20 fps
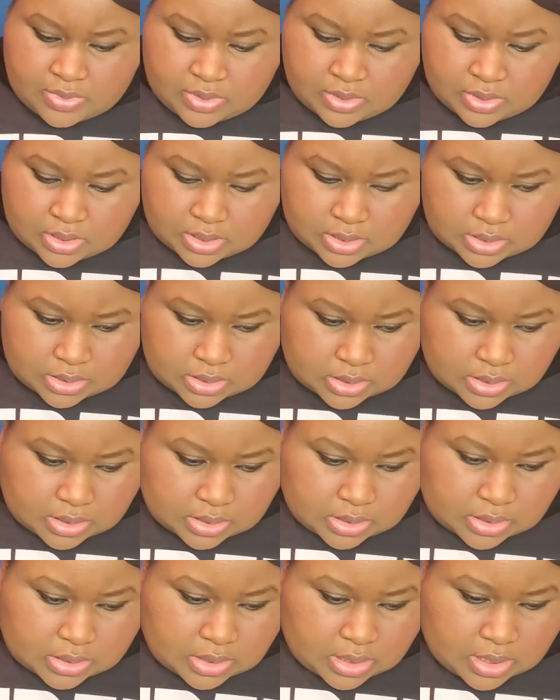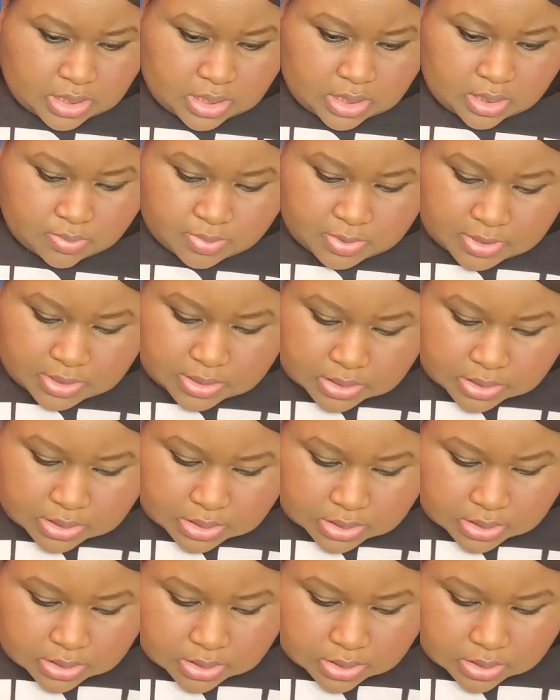This is the stand
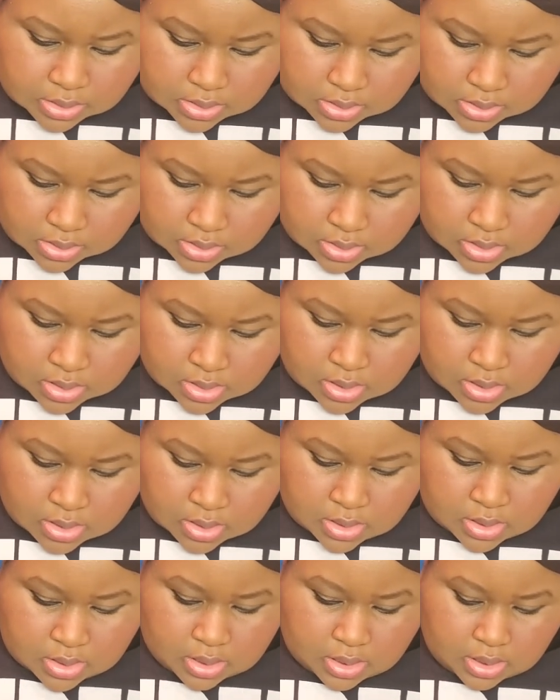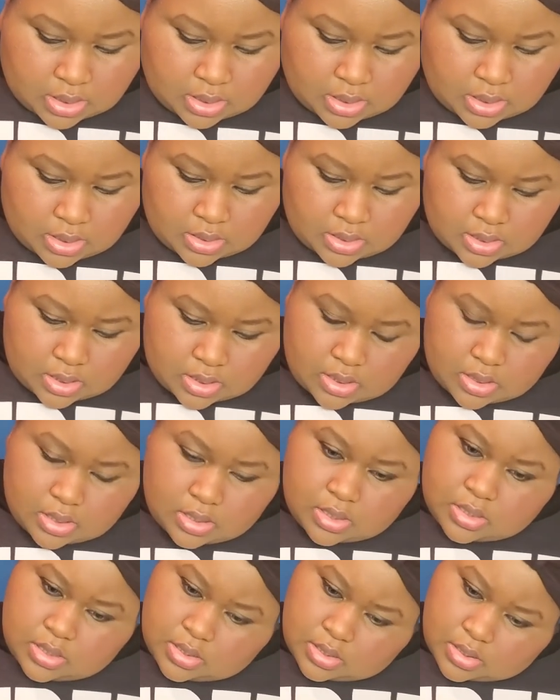pieces and
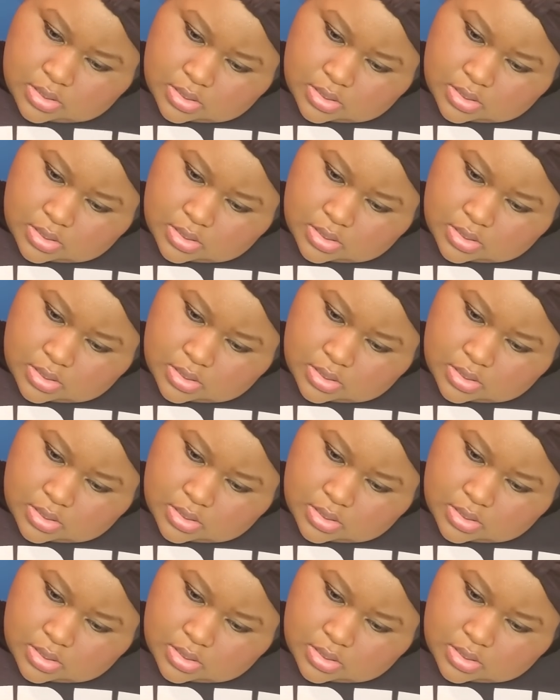uh,